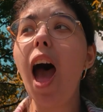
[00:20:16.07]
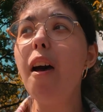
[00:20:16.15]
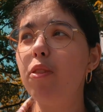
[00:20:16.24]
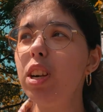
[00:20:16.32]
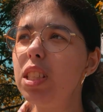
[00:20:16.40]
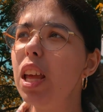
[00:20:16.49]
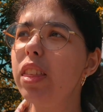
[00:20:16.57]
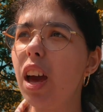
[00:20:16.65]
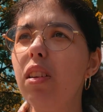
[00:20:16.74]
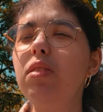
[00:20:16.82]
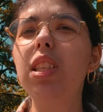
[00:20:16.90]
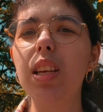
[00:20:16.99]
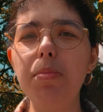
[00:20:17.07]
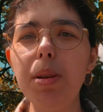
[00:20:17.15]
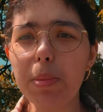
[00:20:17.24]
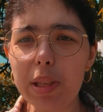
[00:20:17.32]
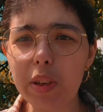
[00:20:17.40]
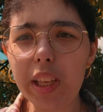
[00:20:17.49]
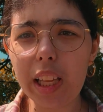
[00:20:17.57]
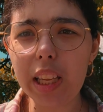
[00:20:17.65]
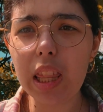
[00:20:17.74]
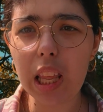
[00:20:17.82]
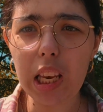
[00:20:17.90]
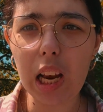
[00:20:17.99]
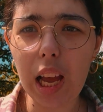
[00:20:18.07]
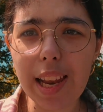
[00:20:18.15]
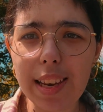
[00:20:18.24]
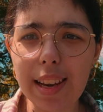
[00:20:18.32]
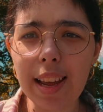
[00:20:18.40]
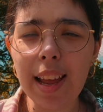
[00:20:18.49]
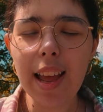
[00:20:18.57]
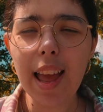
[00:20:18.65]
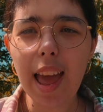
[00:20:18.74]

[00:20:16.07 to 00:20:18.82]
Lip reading: At first I thought it was going to be between like the nun